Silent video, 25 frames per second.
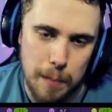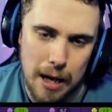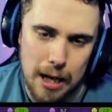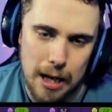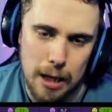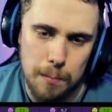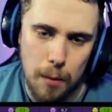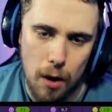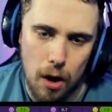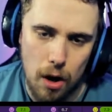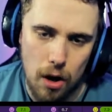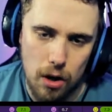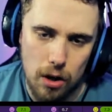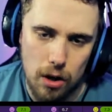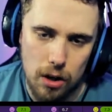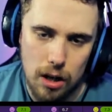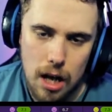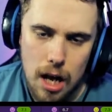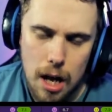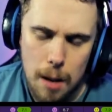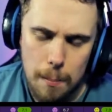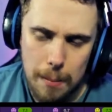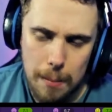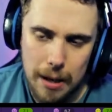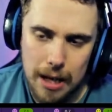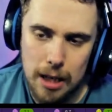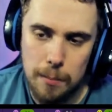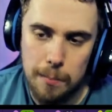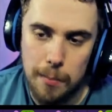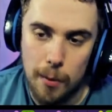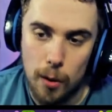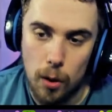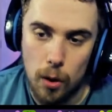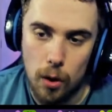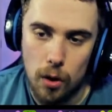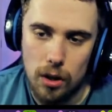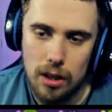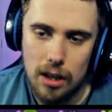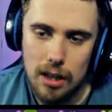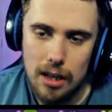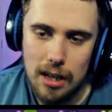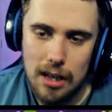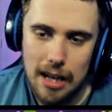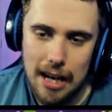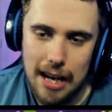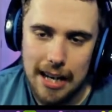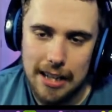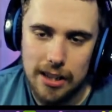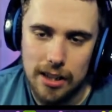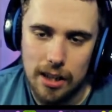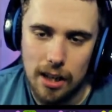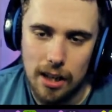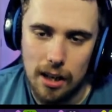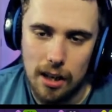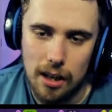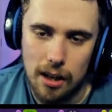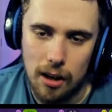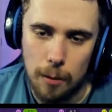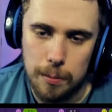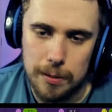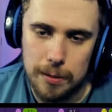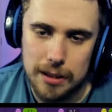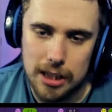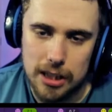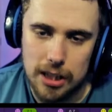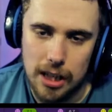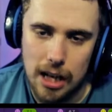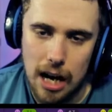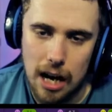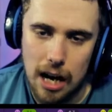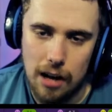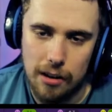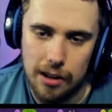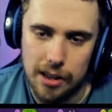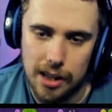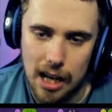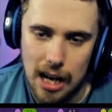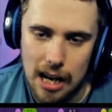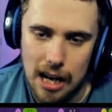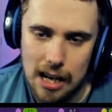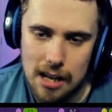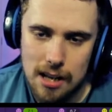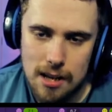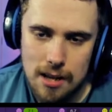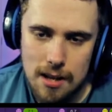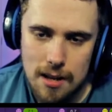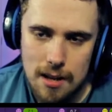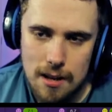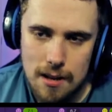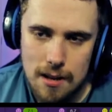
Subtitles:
Ping ball in the opposition area there.